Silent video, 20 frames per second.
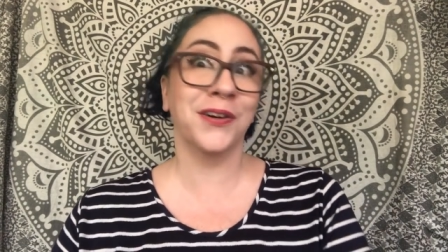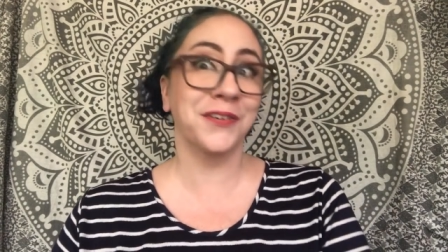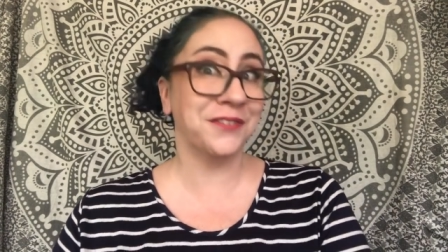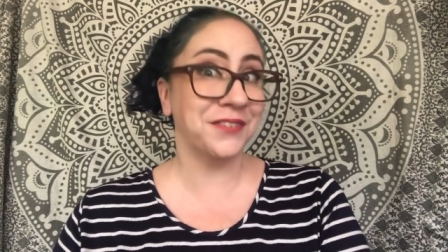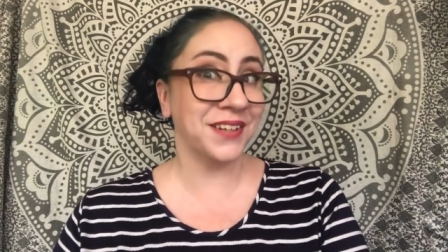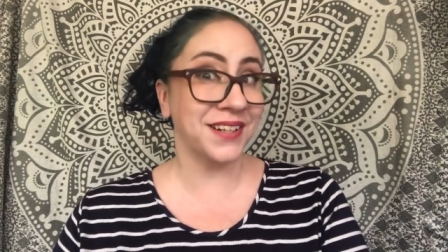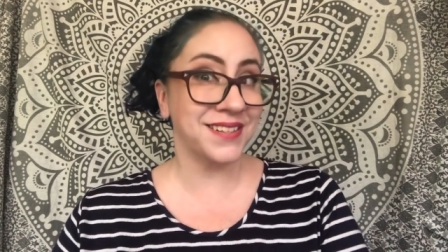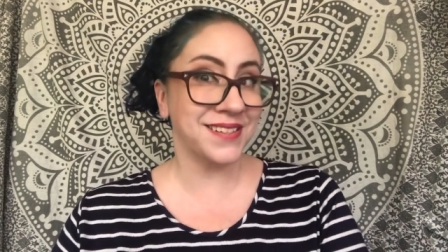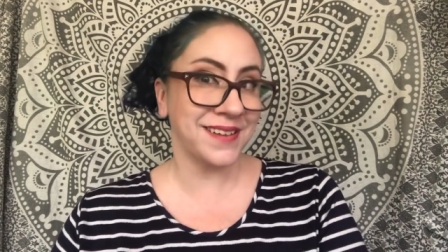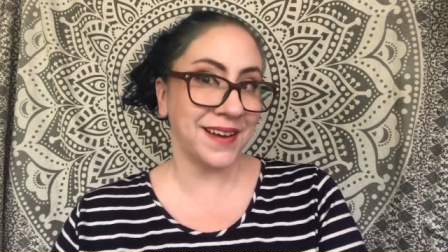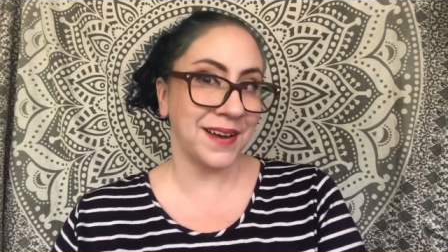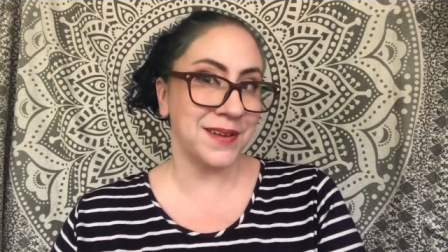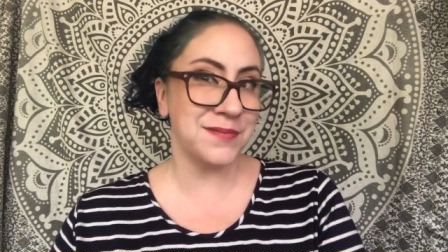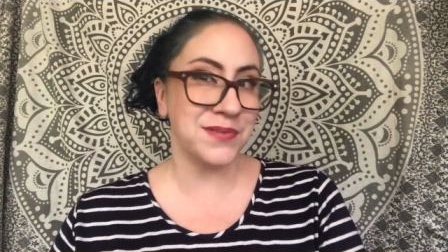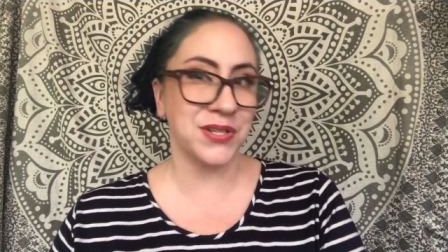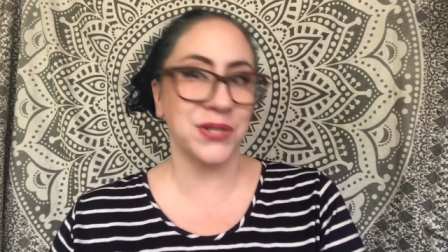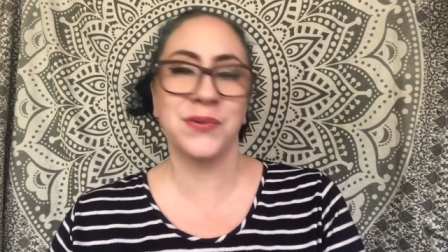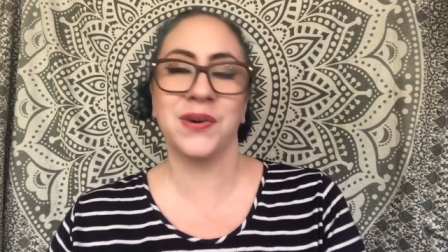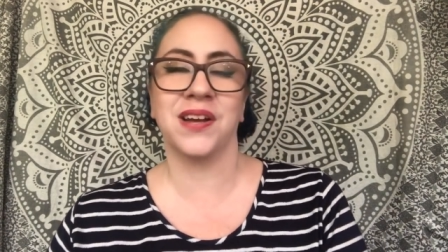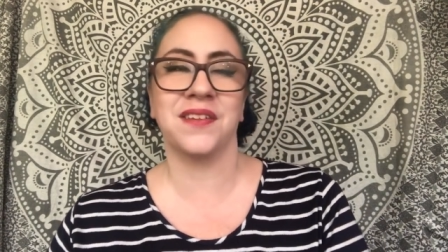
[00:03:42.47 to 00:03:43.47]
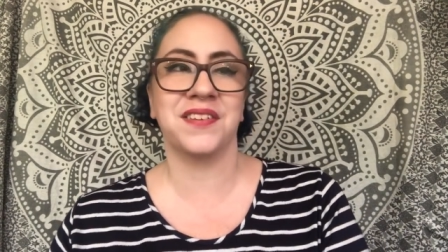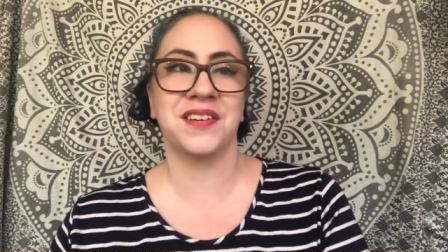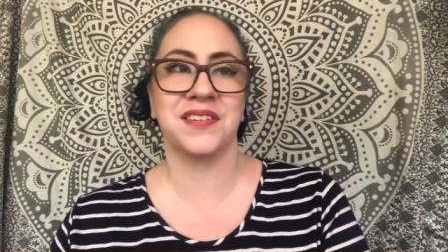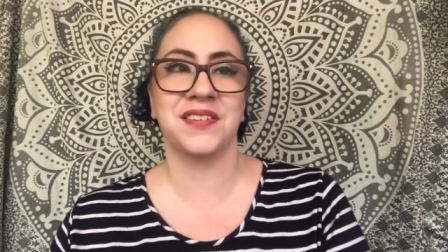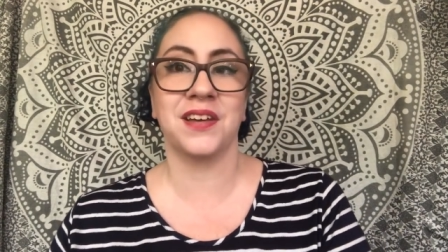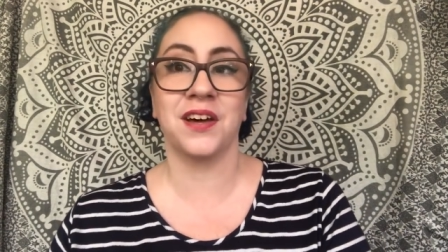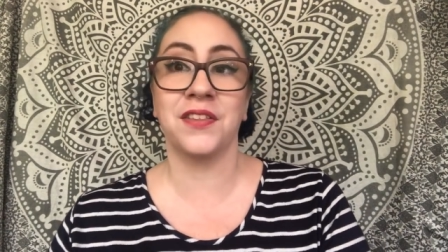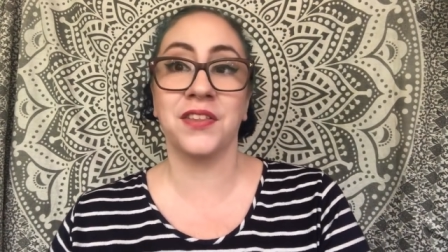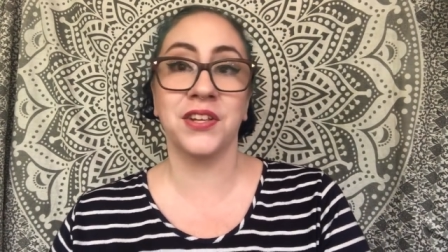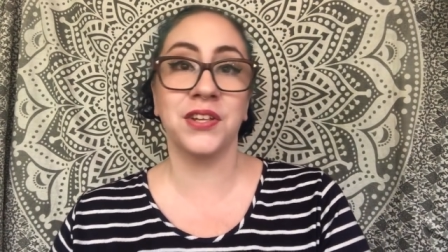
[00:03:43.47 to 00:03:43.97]
perfect time to wear
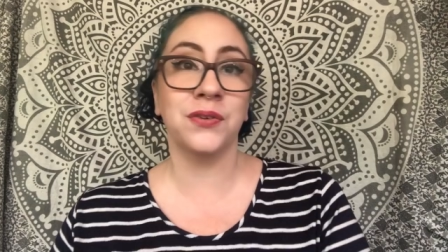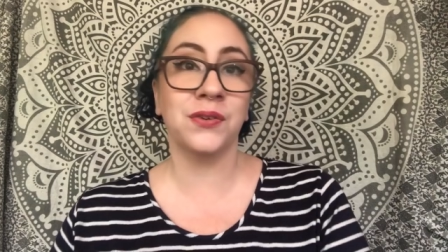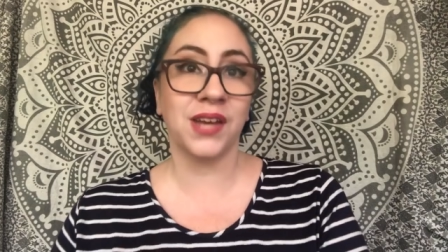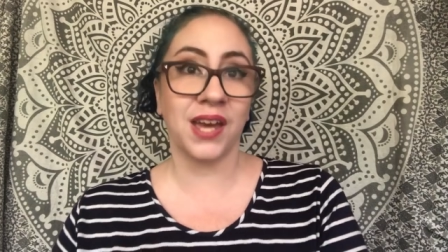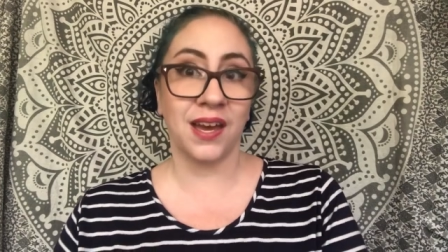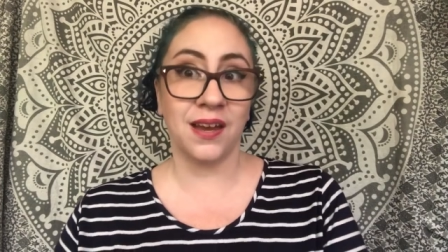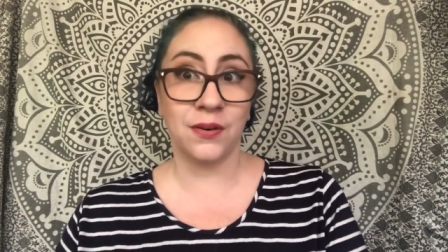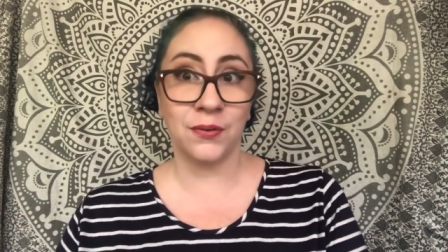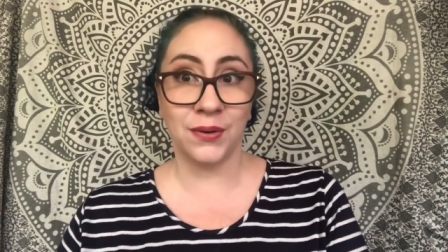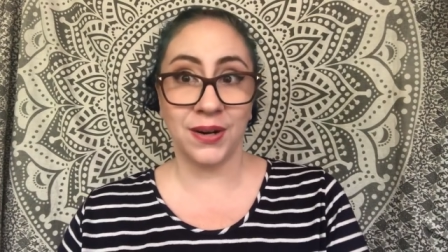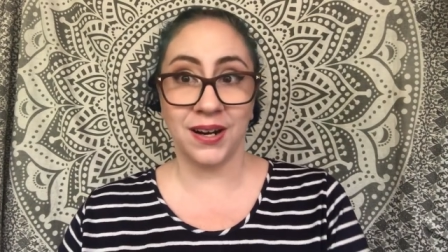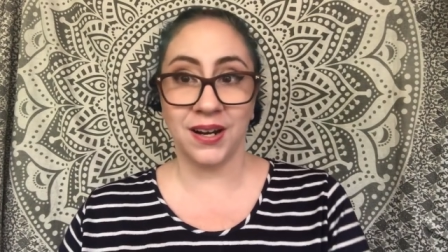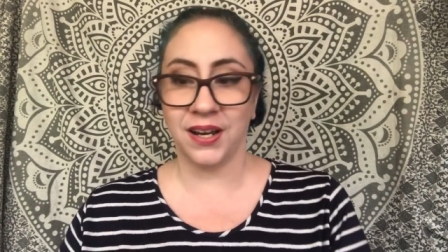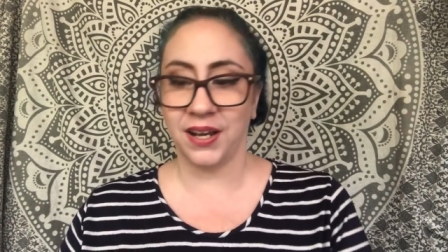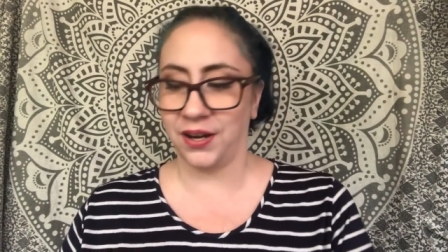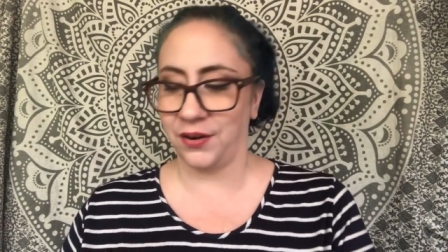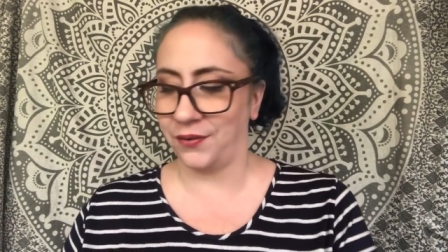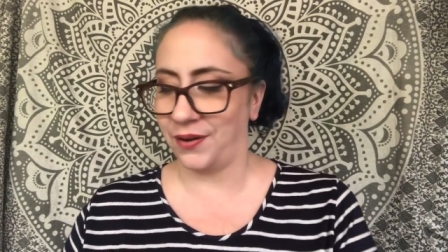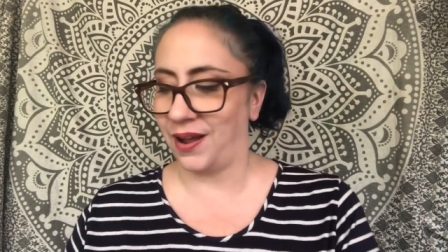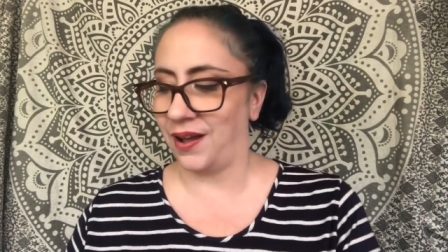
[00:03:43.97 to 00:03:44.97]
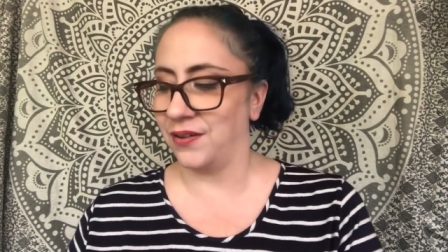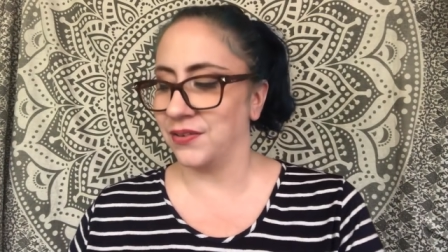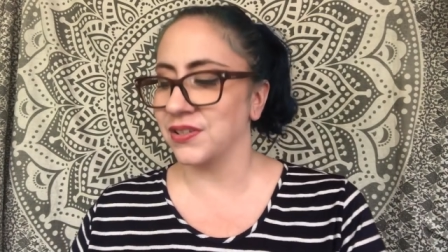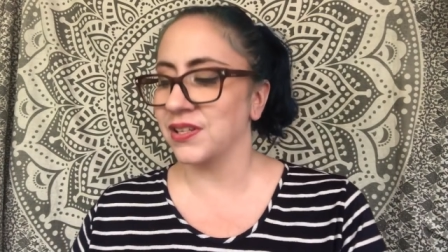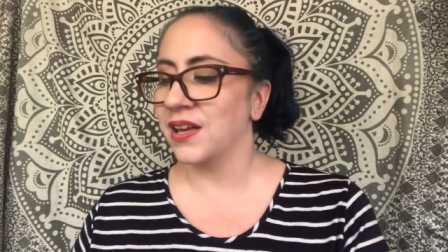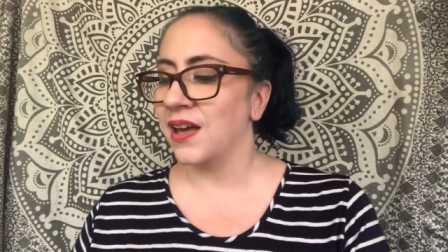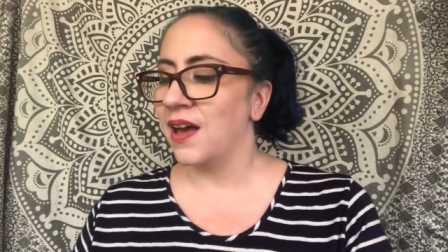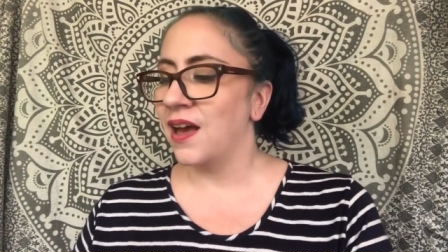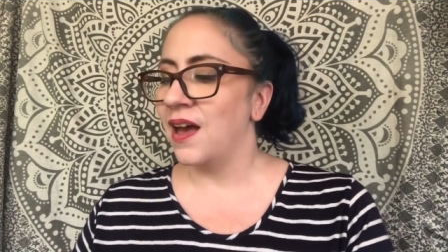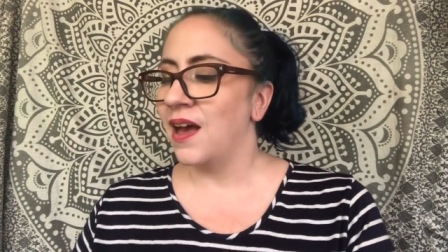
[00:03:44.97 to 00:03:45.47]
this, although you can wear it year-round.